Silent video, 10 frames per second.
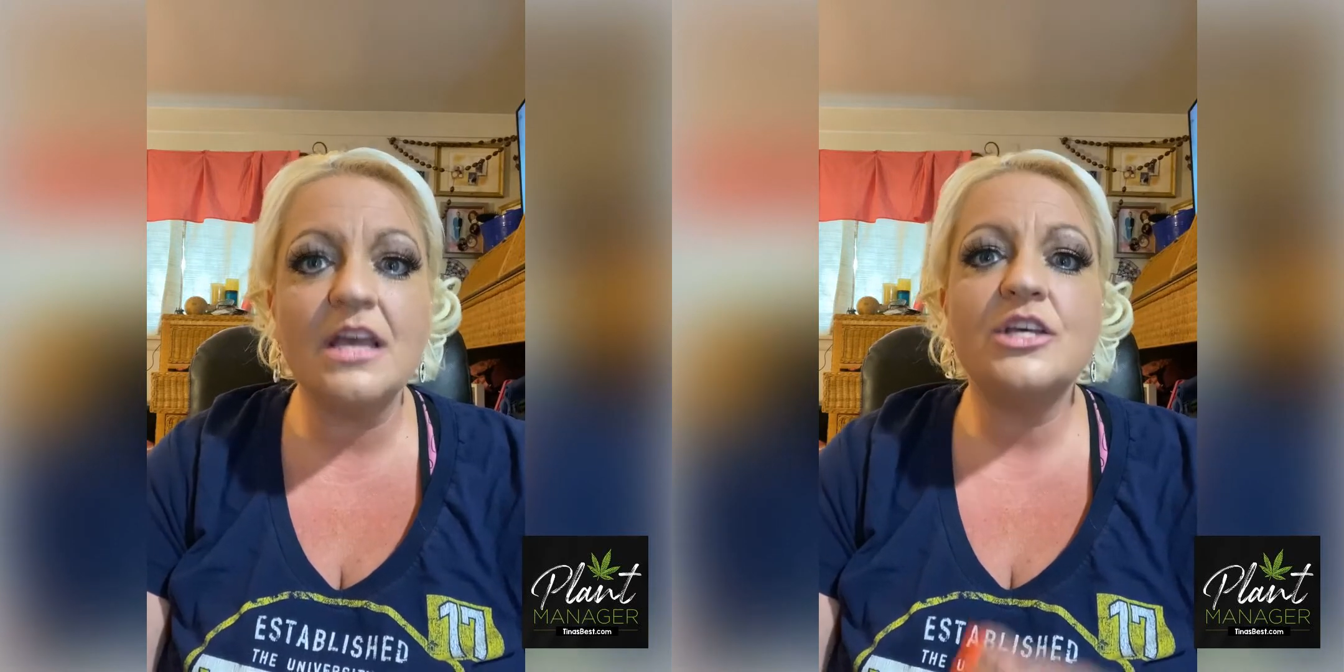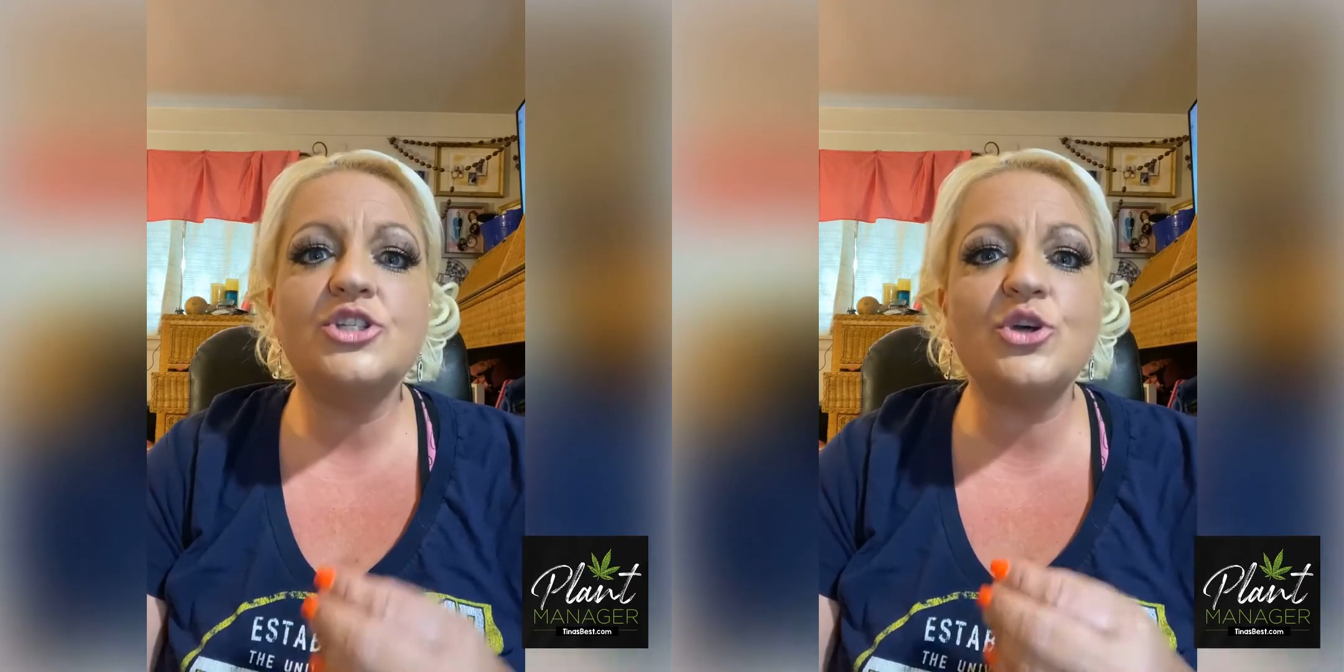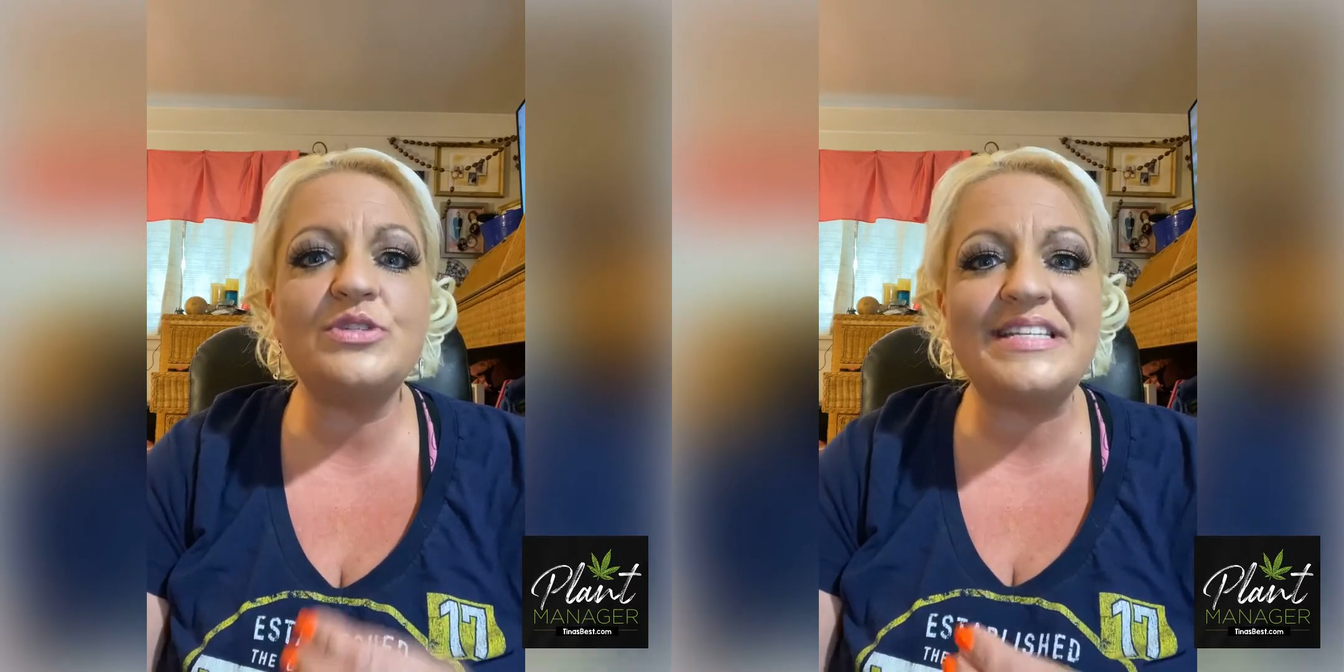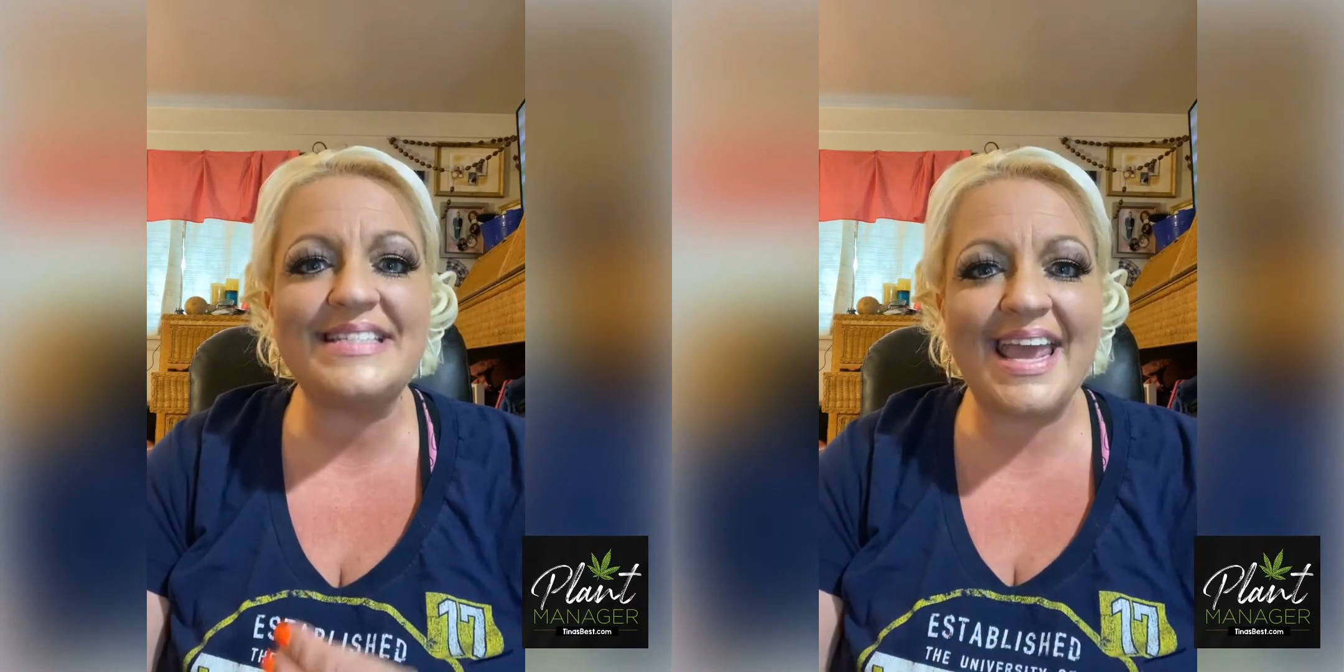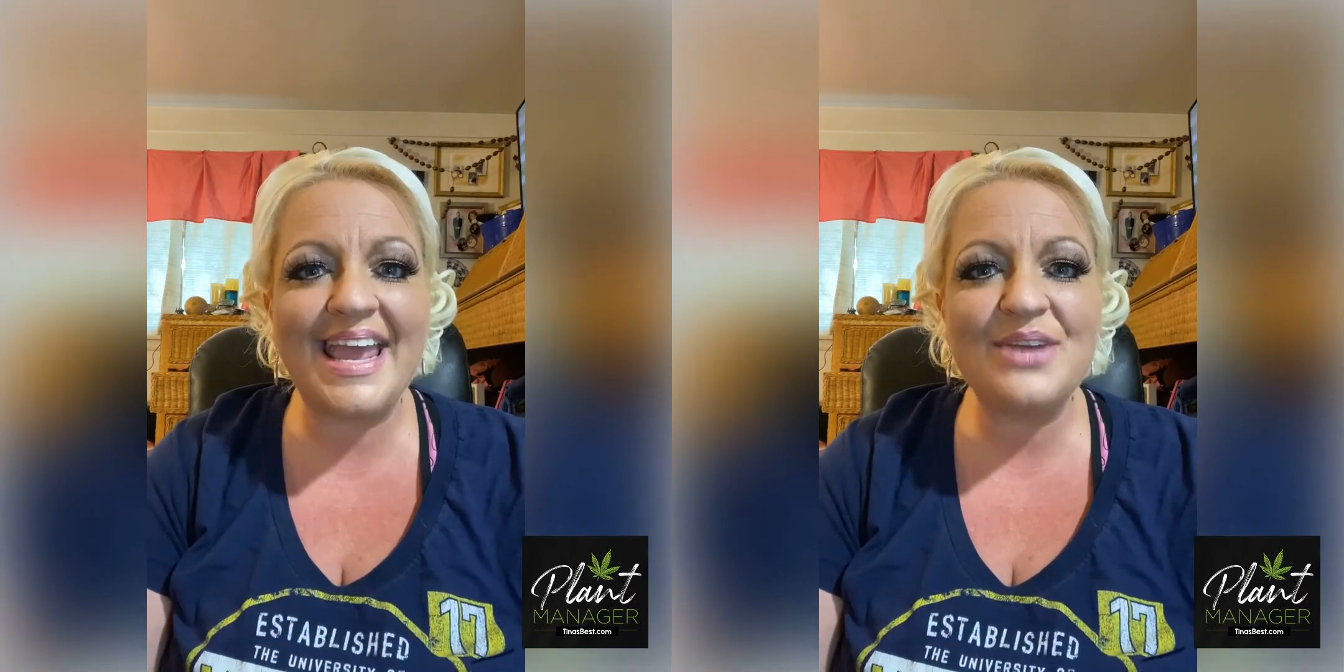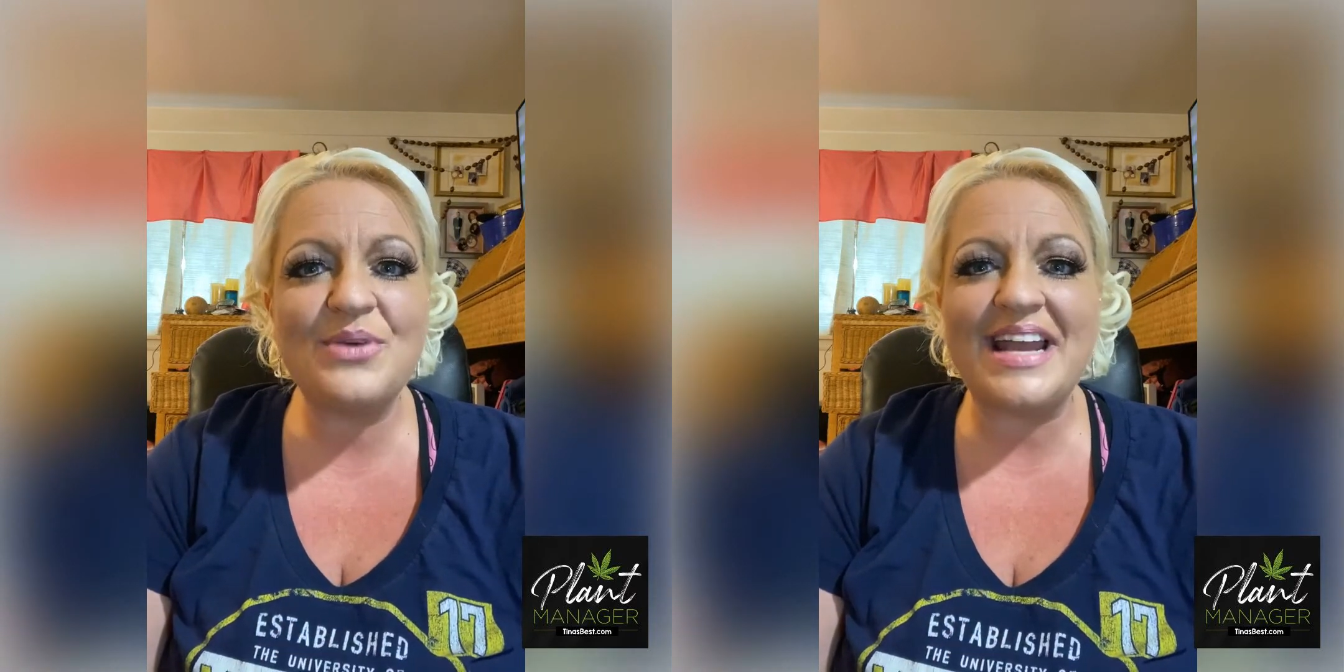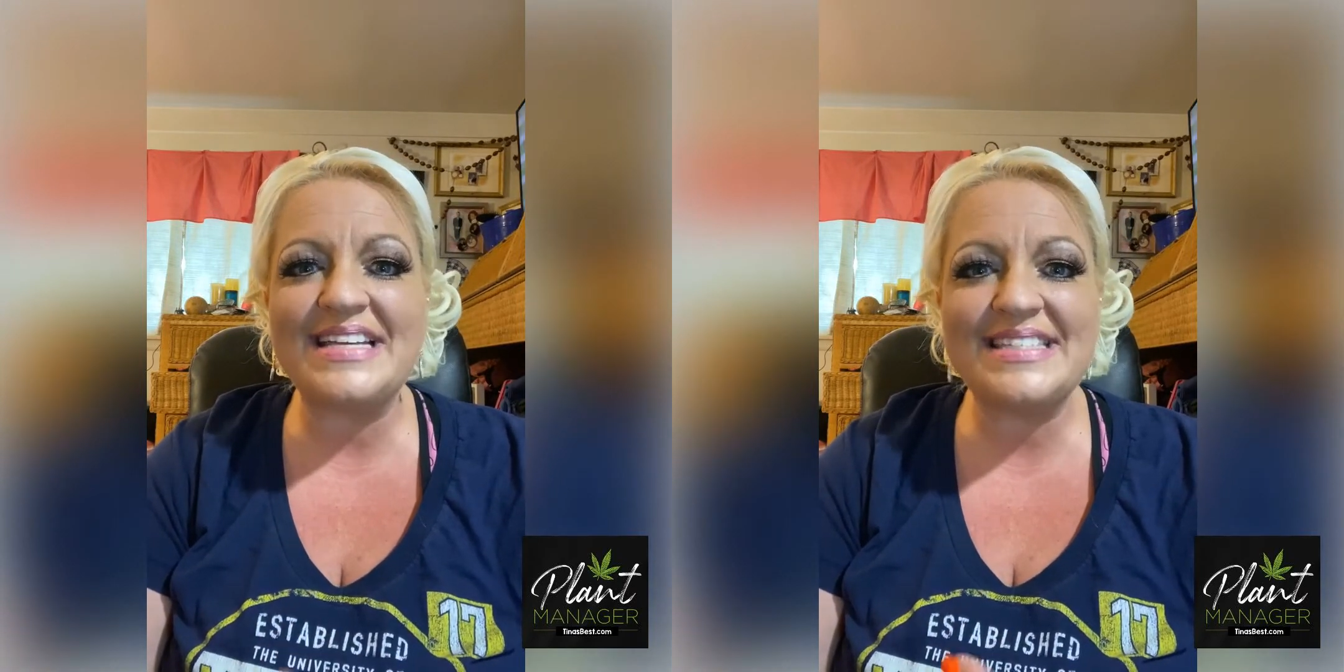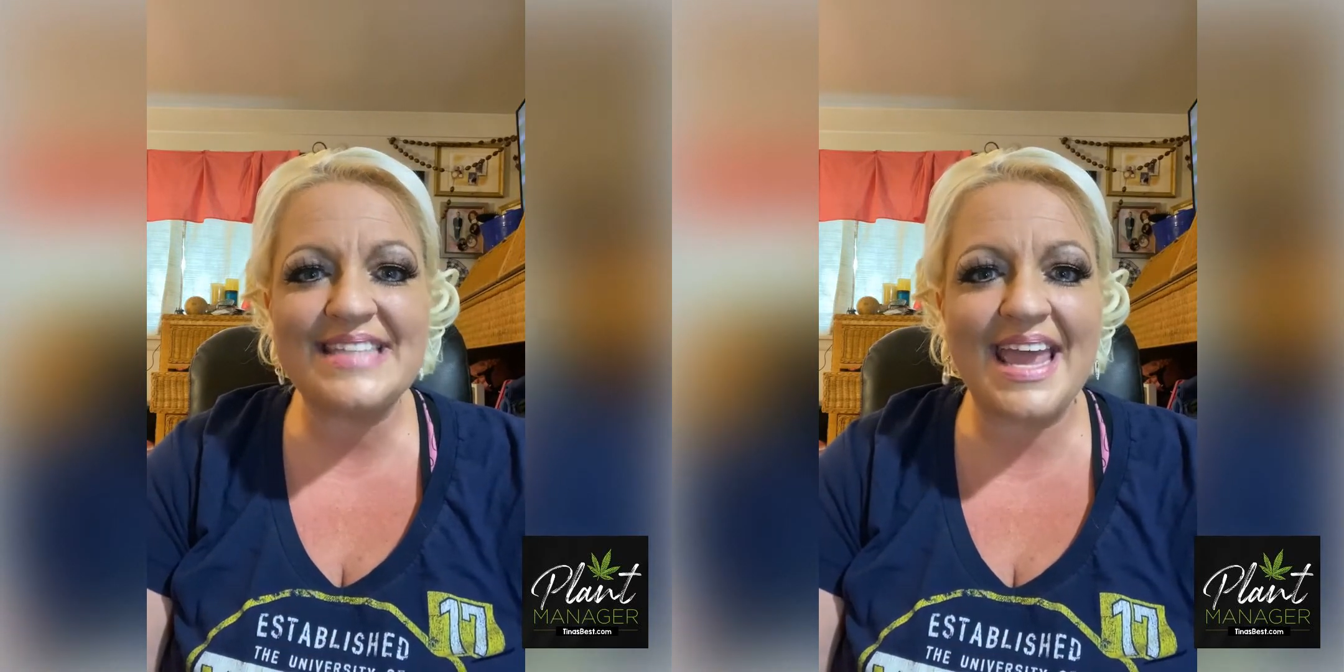So today, when I
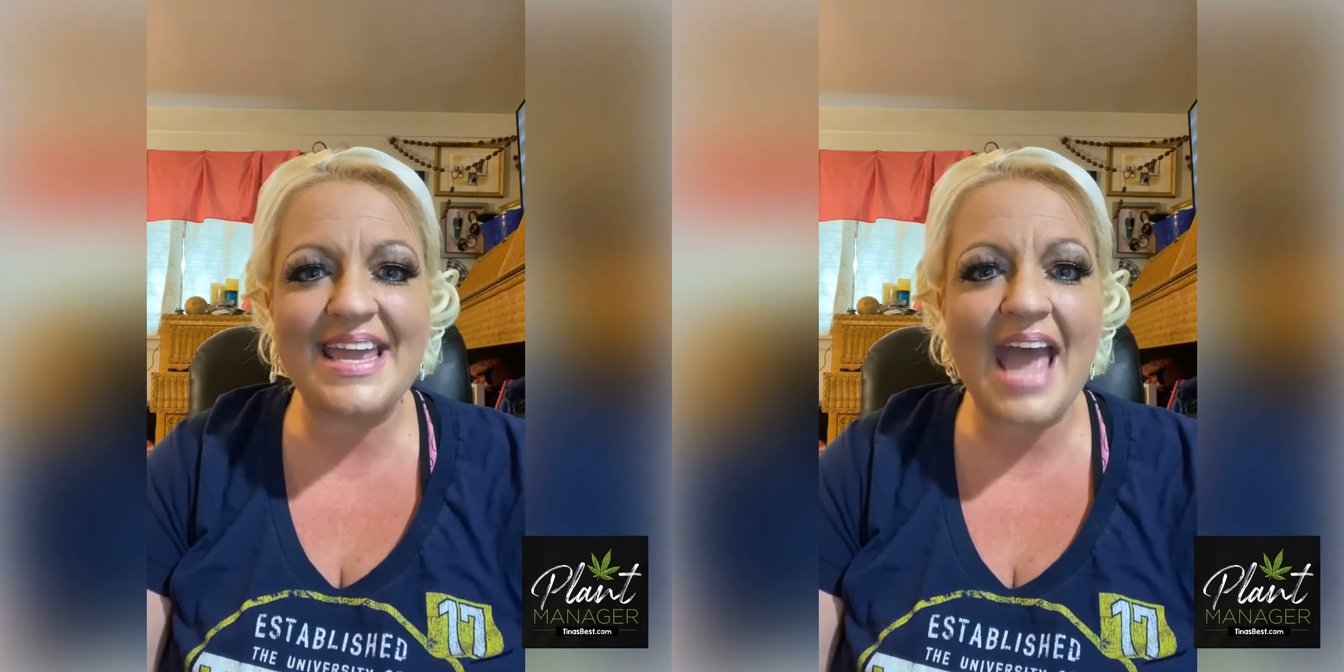say